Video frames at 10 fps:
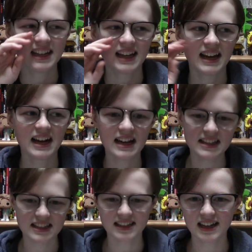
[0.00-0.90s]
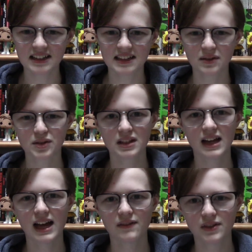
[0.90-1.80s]
I decided I was going to
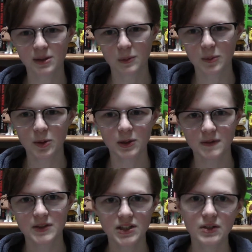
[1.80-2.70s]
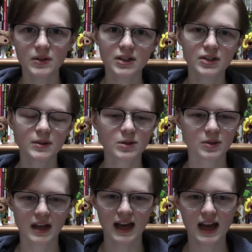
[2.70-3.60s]
have a little bowl of cereal,
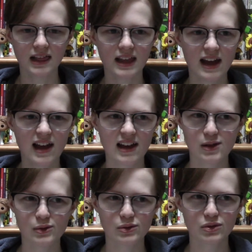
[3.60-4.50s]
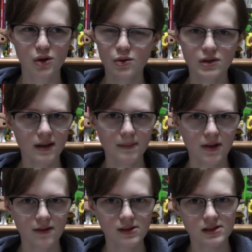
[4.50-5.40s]
so I had that. I used coconut
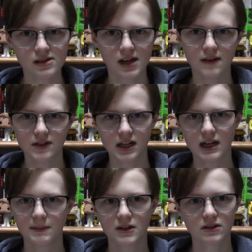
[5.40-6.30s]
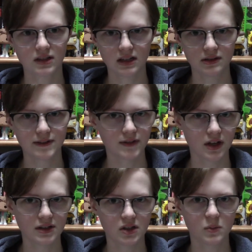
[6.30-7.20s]
milk instead of dairy milk, so I don't know if
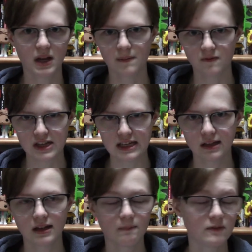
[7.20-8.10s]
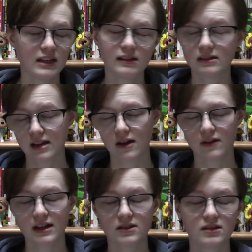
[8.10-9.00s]
y'all know, but I'm vegan. I'm vegan now.
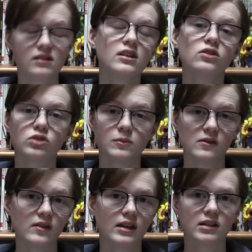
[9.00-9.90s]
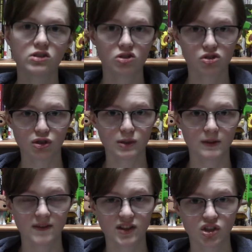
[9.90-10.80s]
I didn't used to be vegan, I just used to be
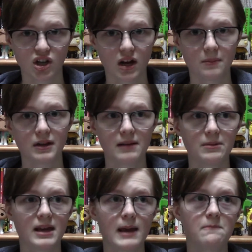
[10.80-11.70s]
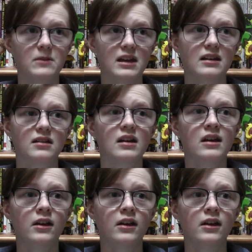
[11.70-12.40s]
a vegetarian, but I became vegan.